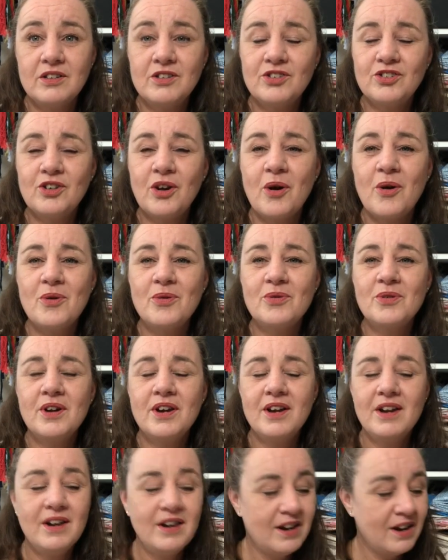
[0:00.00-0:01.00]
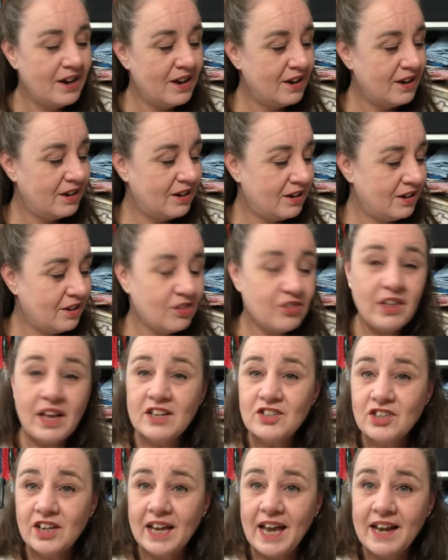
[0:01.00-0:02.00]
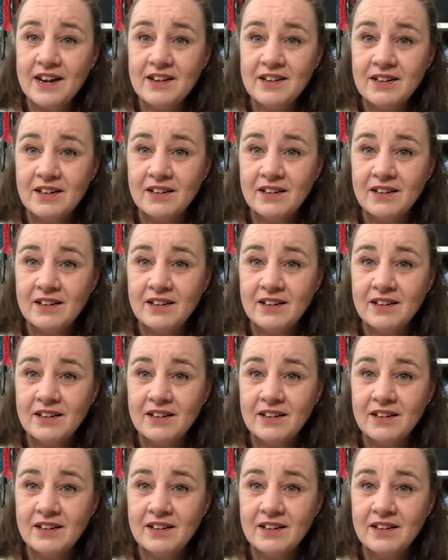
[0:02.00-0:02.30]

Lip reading: So thanks again.